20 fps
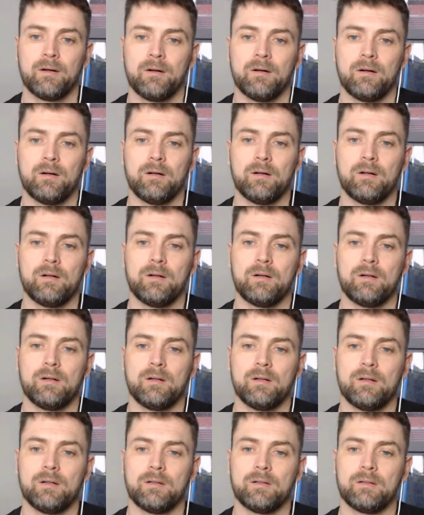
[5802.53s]
Oh,
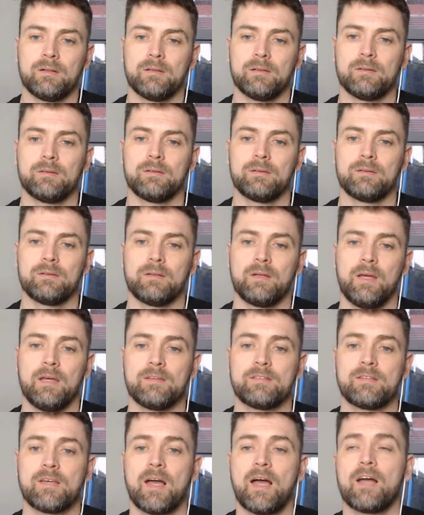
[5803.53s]

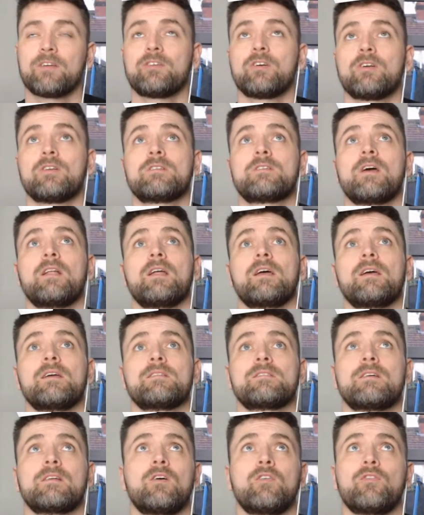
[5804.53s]
it's harsh on
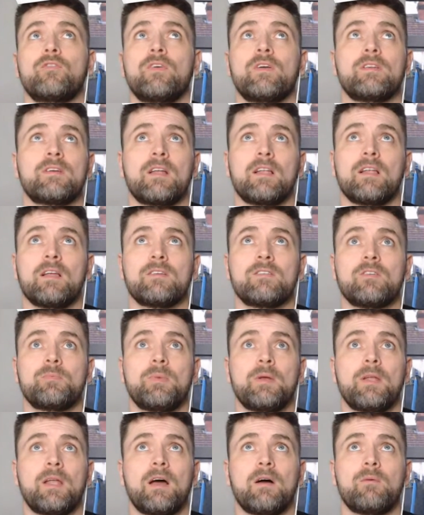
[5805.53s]
Tellez. I don't think Tellez
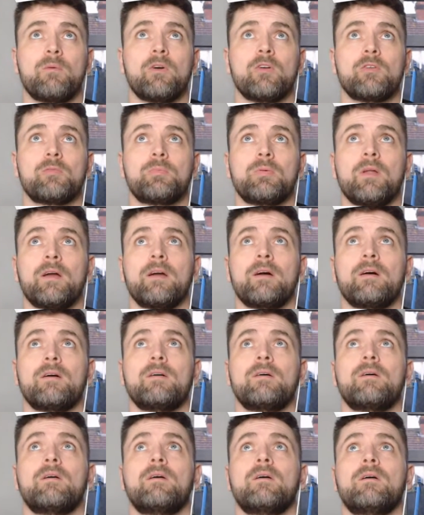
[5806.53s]
has been our worst
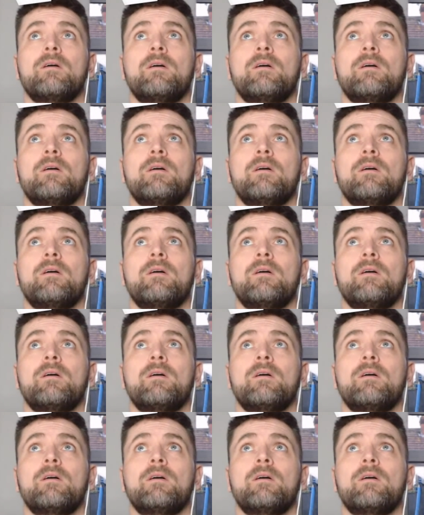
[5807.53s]
player.